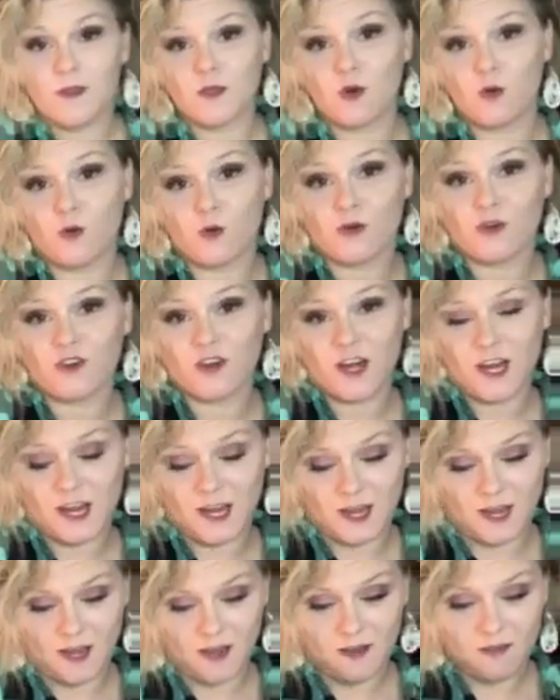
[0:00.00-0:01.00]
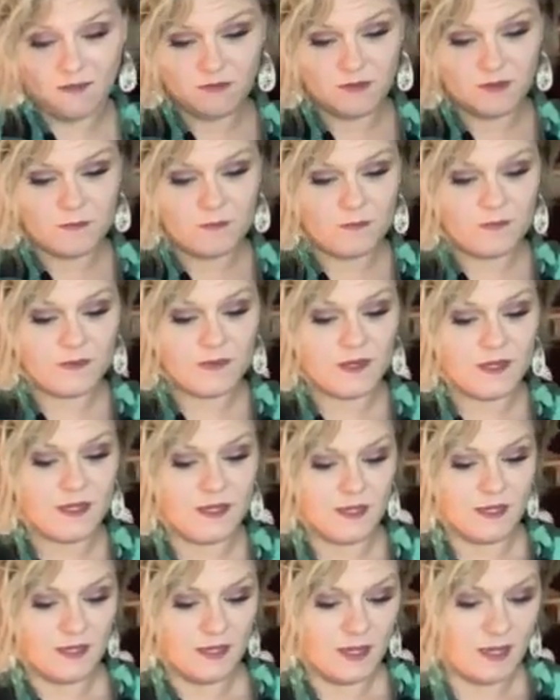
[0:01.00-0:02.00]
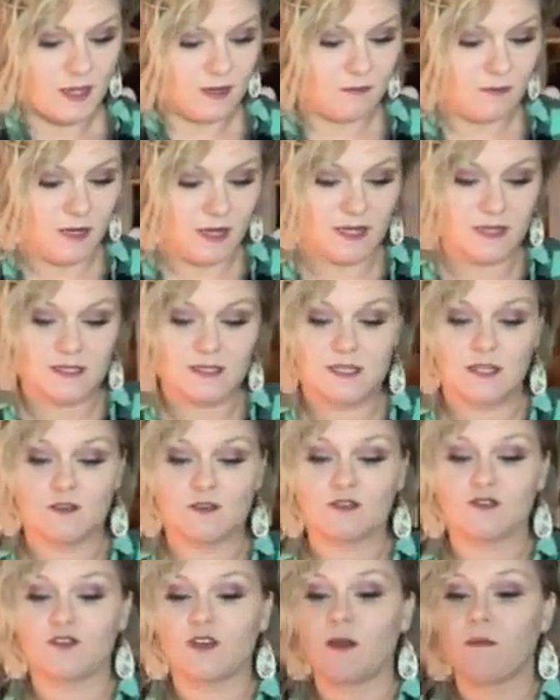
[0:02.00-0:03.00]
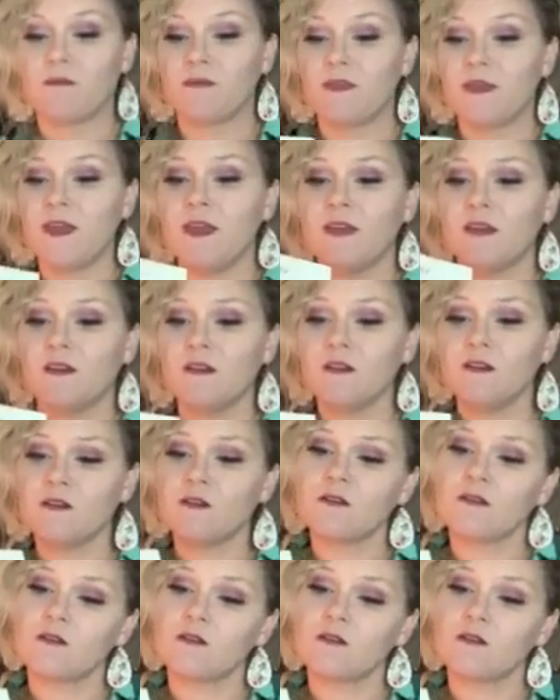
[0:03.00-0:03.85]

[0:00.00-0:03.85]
the corner I have, and make a teardrop there.